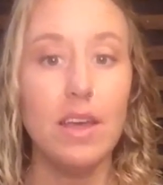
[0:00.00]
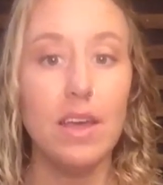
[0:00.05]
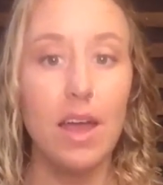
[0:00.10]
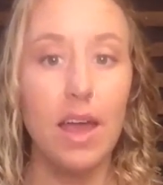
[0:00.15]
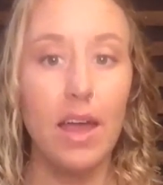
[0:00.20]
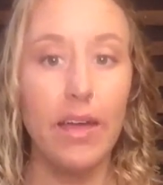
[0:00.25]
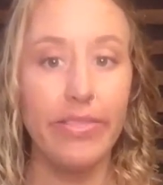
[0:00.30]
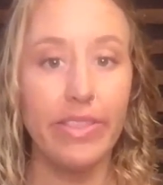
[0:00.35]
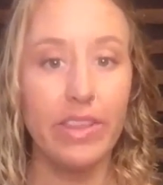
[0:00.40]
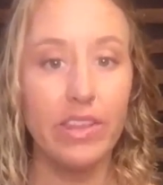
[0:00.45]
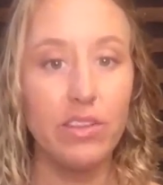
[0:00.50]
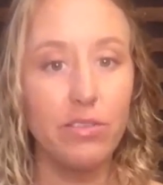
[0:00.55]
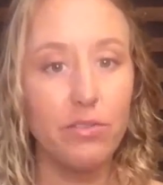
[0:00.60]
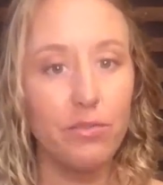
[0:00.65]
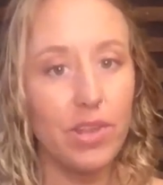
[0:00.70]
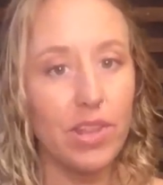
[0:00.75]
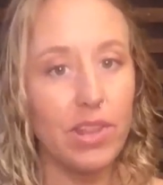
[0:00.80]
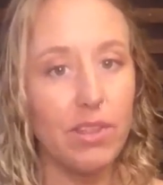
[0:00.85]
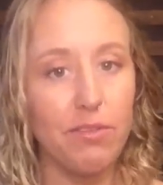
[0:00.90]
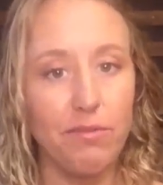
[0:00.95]
And this
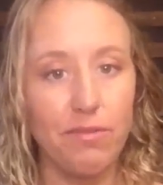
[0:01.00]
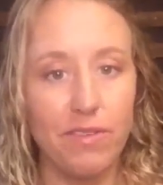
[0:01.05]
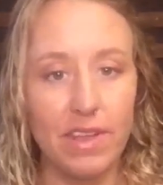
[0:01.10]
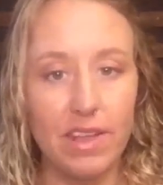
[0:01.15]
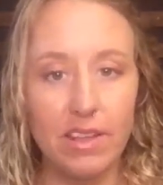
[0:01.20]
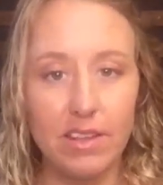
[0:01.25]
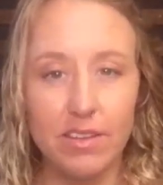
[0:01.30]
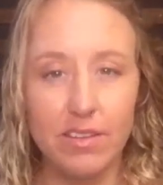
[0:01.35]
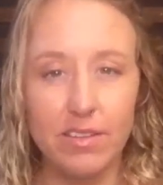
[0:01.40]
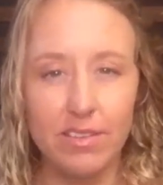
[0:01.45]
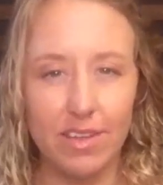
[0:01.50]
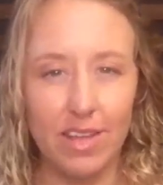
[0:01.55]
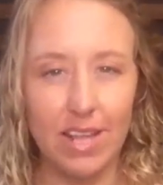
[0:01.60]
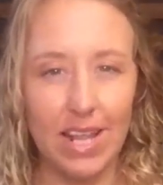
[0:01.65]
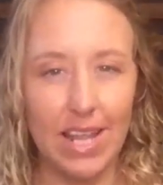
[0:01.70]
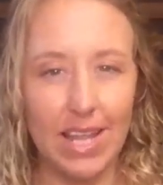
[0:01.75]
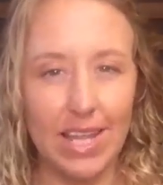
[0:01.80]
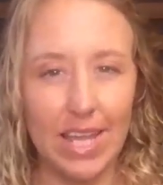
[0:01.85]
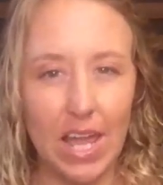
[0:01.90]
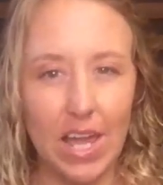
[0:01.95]
really feels
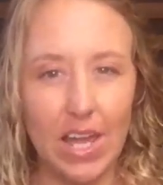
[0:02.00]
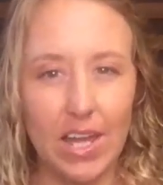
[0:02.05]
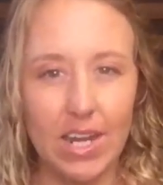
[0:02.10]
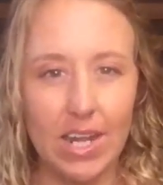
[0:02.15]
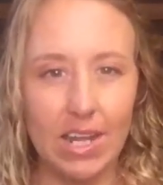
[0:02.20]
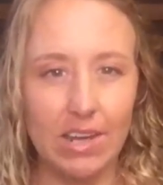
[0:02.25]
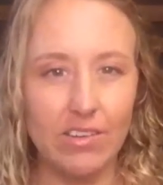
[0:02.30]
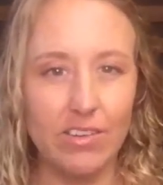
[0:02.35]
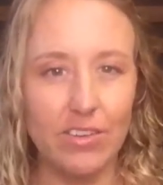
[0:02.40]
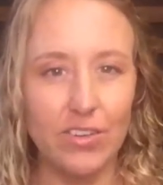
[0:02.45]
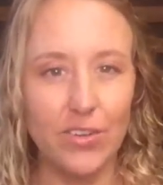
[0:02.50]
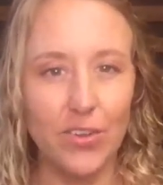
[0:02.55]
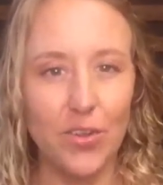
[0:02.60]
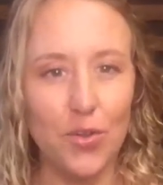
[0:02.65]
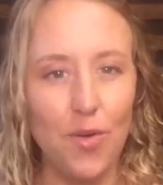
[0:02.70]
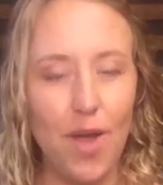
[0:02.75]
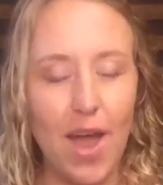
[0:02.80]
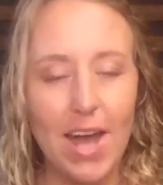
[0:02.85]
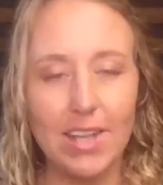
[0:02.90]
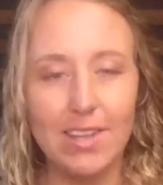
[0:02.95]
like a connection to your
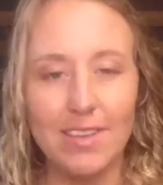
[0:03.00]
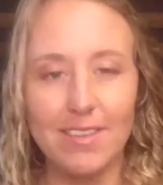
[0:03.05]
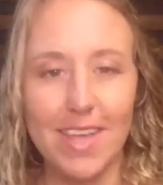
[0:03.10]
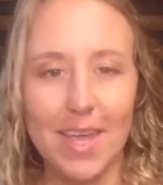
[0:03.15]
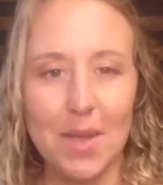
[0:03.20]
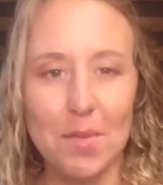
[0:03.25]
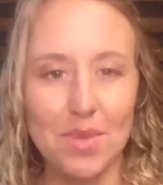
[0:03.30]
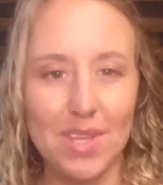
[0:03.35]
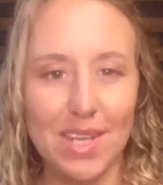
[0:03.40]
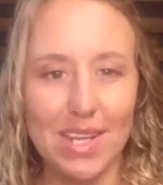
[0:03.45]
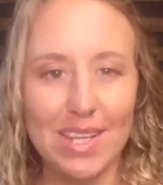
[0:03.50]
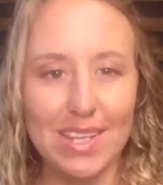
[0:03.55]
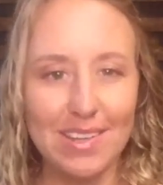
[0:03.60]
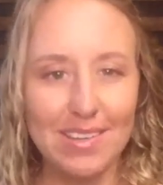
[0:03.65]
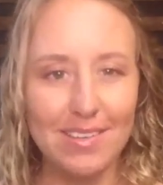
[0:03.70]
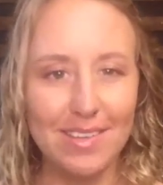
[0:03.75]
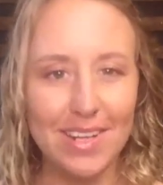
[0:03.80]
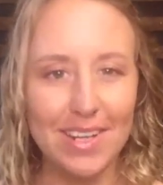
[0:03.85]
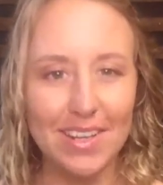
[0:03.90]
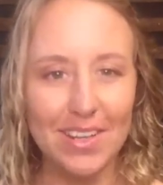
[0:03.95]
untamed
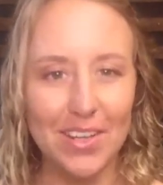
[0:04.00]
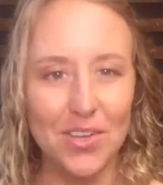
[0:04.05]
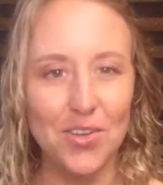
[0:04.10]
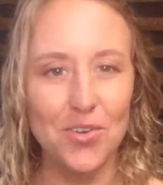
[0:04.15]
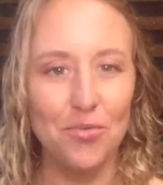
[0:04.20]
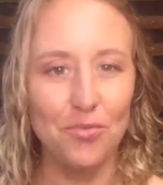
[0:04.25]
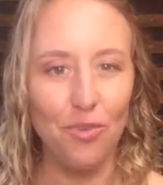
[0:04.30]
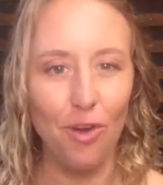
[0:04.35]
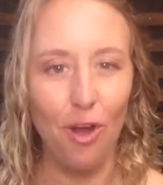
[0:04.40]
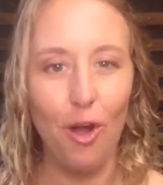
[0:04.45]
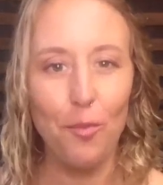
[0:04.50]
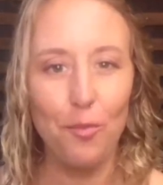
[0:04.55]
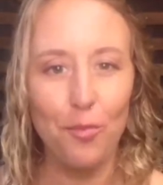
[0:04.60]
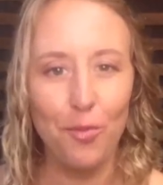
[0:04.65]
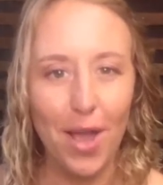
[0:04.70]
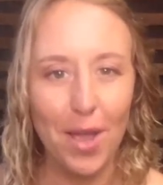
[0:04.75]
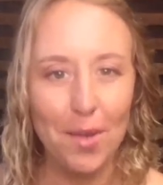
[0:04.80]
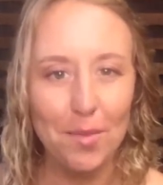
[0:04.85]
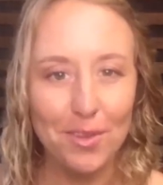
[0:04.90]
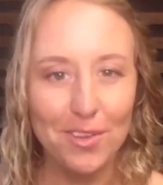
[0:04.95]
instinct and your raw
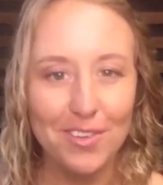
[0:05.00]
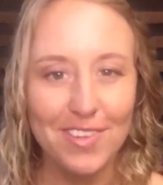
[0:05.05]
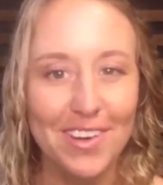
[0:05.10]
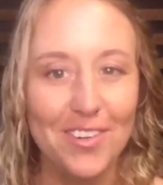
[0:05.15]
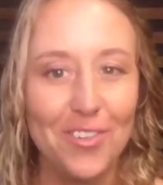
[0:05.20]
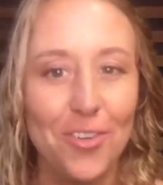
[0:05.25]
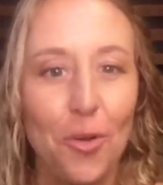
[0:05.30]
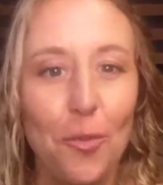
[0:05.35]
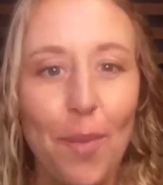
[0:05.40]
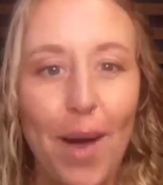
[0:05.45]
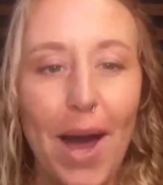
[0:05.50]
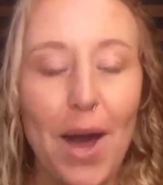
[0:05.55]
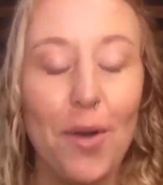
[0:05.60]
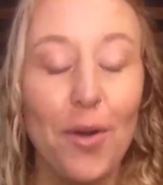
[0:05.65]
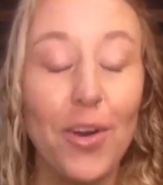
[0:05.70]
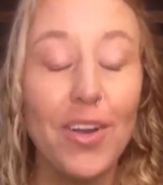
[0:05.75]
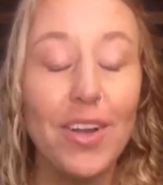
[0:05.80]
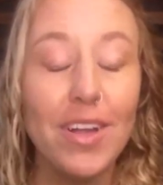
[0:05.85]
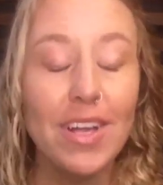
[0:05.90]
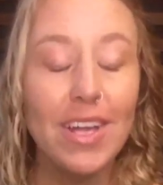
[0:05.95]
primal sexual
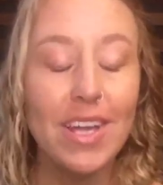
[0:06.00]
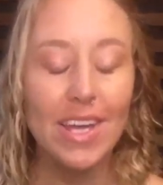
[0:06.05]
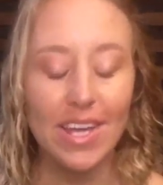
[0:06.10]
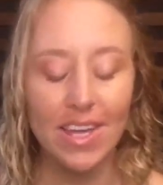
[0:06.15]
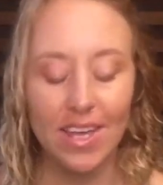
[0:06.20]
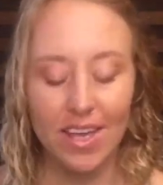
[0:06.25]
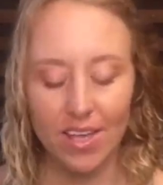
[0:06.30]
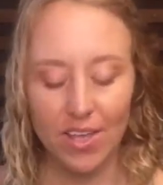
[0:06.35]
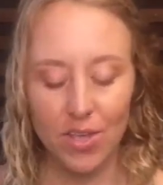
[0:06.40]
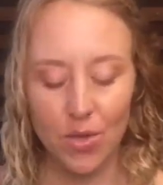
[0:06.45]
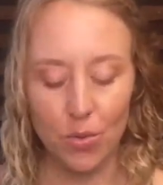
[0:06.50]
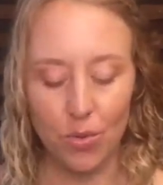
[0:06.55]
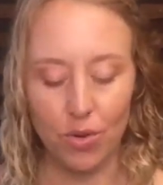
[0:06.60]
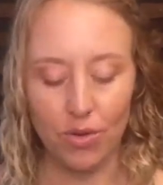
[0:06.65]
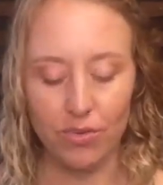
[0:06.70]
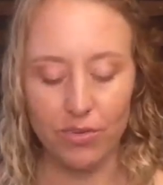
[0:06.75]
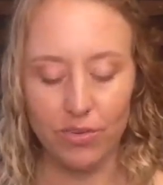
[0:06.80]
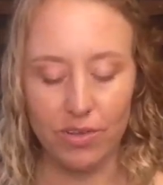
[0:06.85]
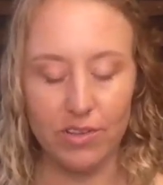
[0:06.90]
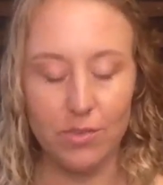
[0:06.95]
power. You're
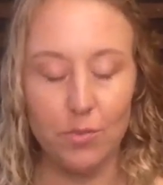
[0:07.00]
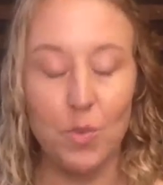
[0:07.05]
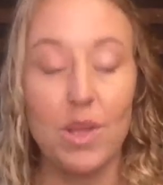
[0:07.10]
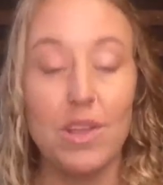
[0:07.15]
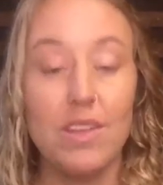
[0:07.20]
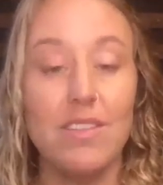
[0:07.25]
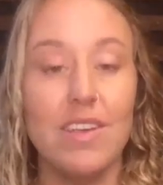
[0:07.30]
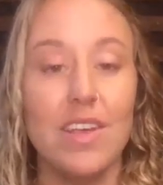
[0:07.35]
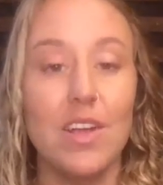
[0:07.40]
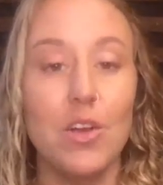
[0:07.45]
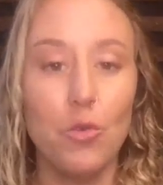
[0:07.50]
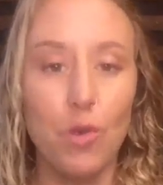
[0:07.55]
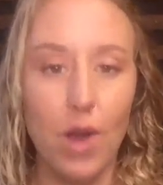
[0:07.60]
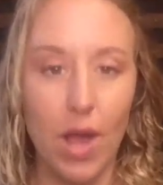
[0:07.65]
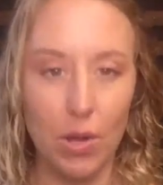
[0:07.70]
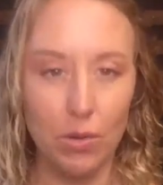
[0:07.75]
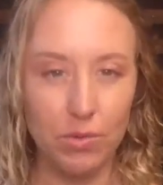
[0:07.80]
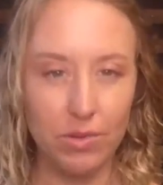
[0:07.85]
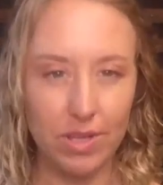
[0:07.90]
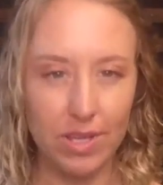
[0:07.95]
also experiencing
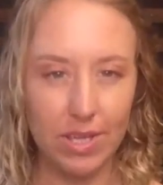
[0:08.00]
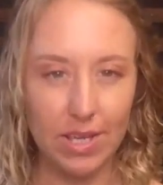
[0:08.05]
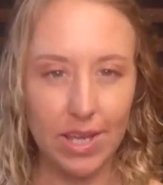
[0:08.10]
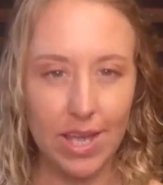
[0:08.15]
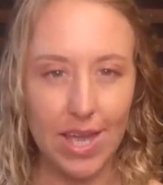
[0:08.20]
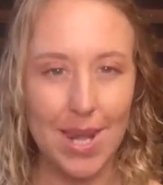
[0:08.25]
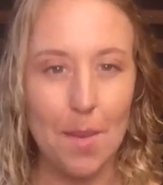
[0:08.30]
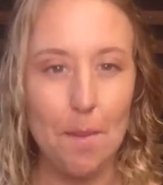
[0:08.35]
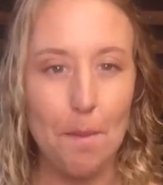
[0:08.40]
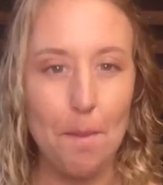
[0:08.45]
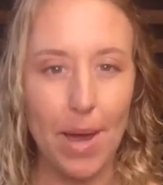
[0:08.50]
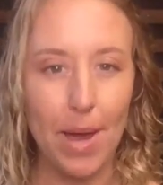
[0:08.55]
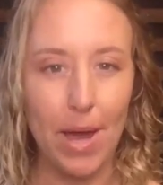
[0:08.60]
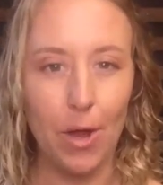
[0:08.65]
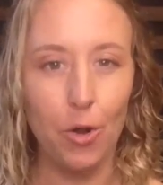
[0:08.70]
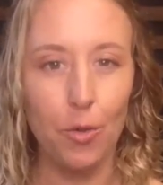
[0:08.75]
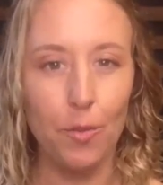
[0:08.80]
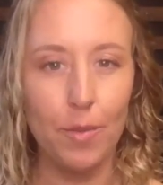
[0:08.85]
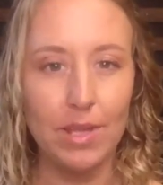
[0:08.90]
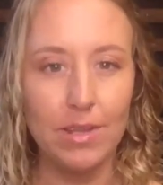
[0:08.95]
grounding and
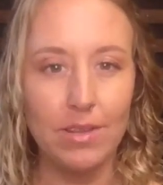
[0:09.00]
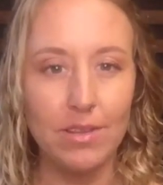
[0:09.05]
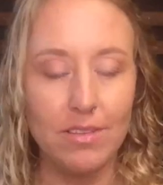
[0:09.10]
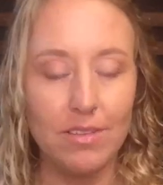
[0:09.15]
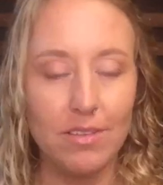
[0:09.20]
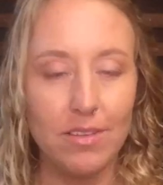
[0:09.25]
empowerment.